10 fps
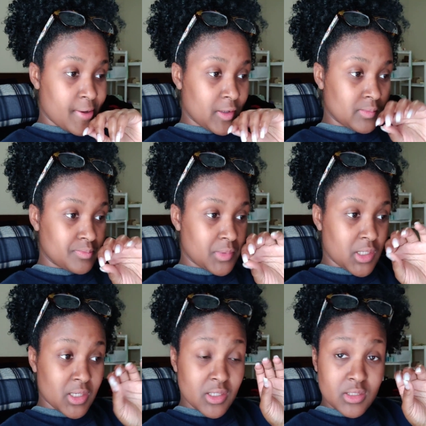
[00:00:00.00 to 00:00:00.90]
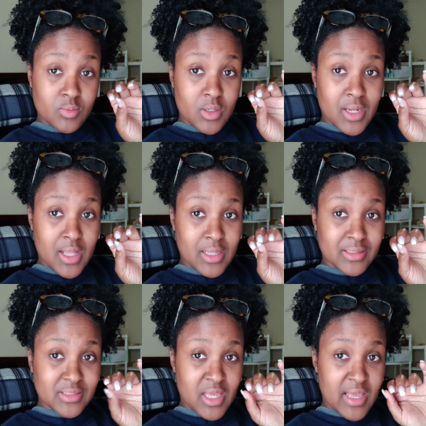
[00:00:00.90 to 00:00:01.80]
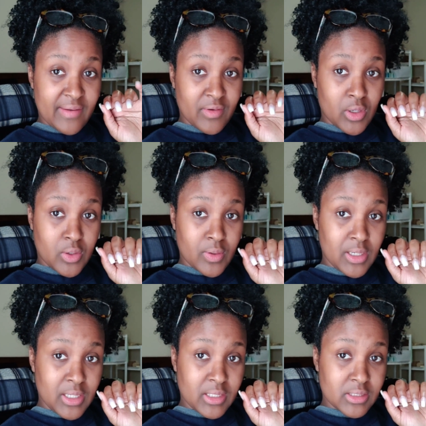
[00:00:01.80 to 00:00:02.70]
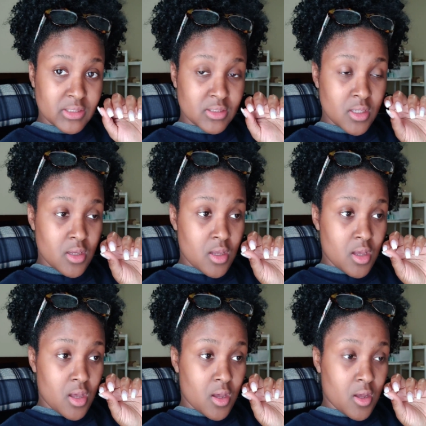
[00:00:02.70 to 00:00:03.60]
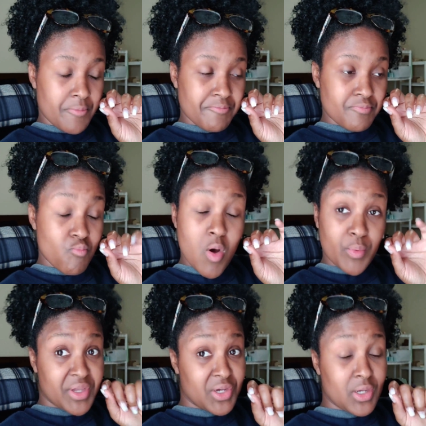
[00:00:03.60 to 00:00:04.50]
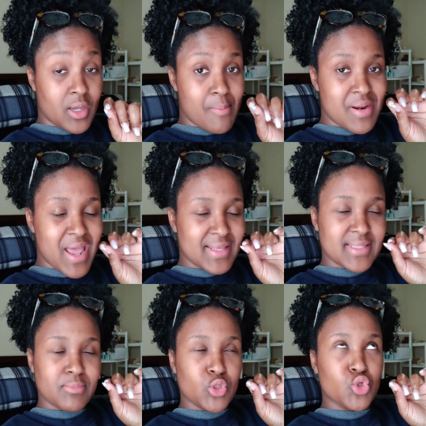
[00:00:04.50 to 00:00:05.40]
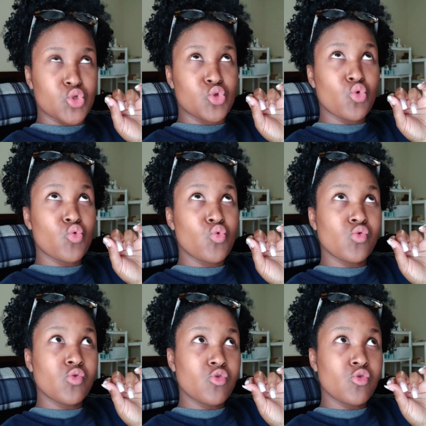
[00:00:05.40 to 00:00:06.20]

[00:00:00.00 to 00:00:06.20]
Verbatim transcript: Um, because we're not allowed to have acrylics. Um, well, we could, but it has to be super